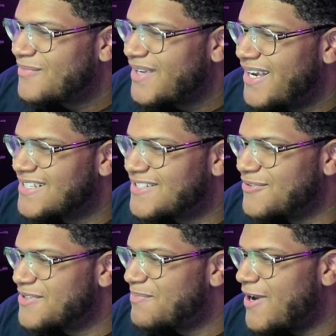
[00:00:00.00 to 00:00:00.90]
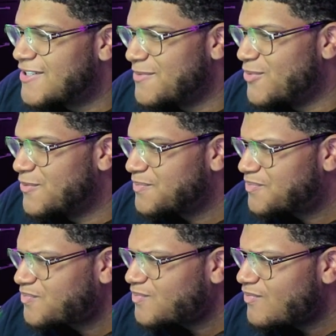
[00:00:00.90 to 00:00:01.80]
As soon as possible.
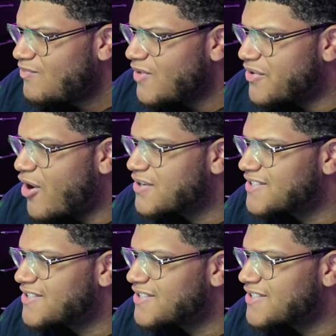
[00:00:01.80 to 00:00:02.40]
Dark